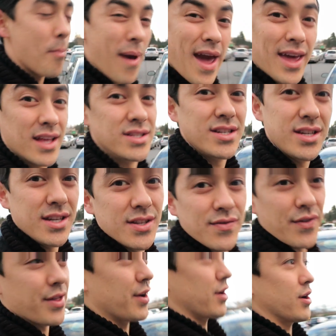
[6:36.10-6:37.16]
Mac and cheese
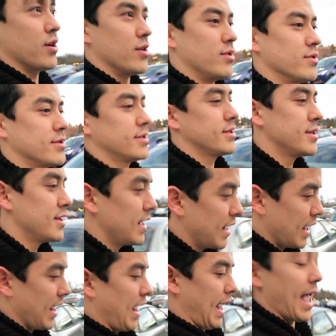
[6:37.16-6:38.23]
for the girls.
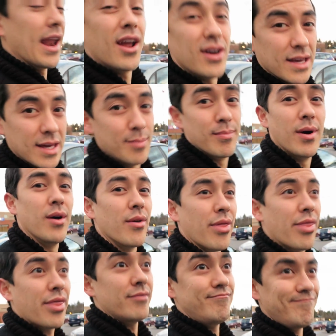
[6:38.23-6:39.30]
And I'll eat both.
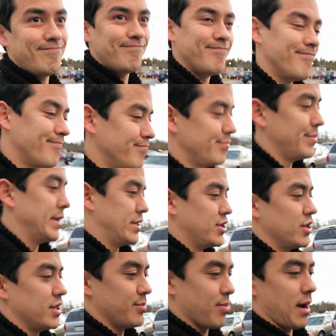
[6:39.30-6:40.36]
But
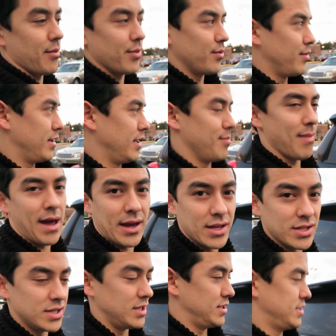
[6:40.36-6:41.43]
Judy probably will eat mac and
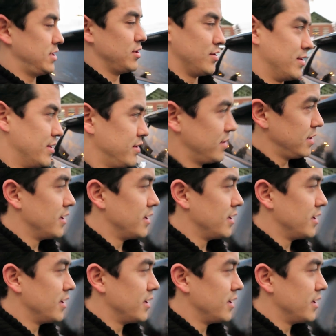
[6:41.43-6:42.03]
cheese too.